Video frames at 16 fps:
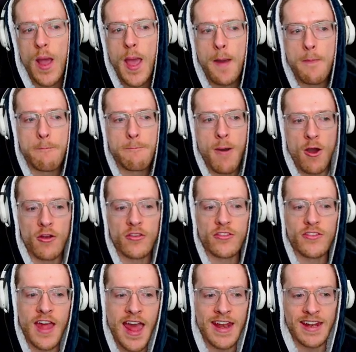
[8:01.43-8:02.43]
a bog
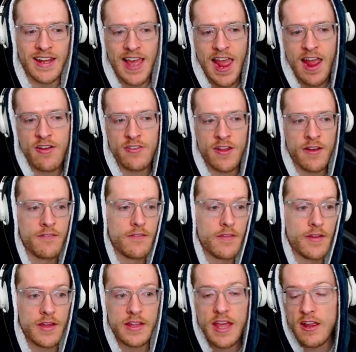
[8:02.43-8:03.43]
standard character.
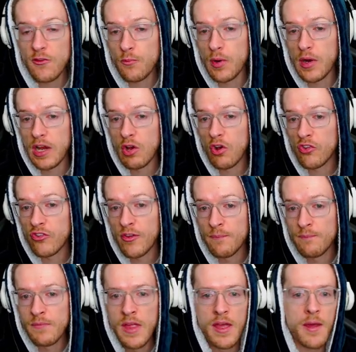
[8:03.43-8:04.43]
Yeah, he's pretty
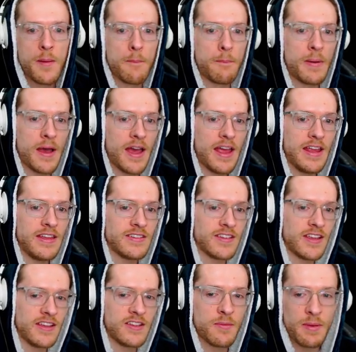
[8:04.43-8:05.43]
awesome, but he's
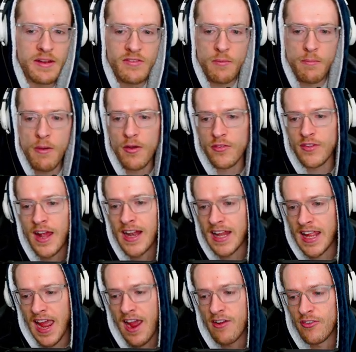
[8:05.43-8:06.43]
a bit of a bog standard
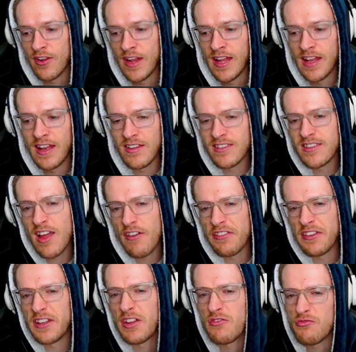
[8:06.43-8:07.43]
character, and there's
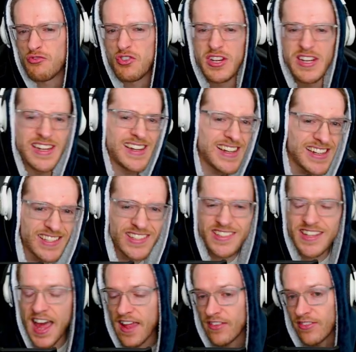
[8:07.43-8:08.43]
nothing that really
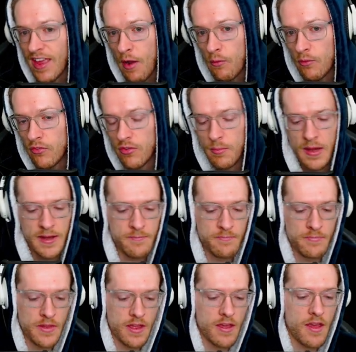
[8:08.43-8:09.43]
stands out to me.
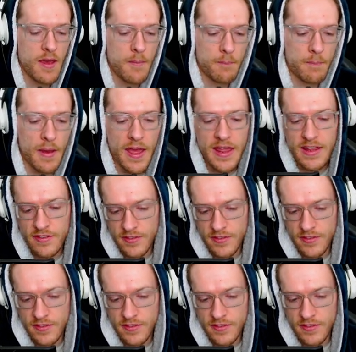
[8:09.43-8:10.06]
But he's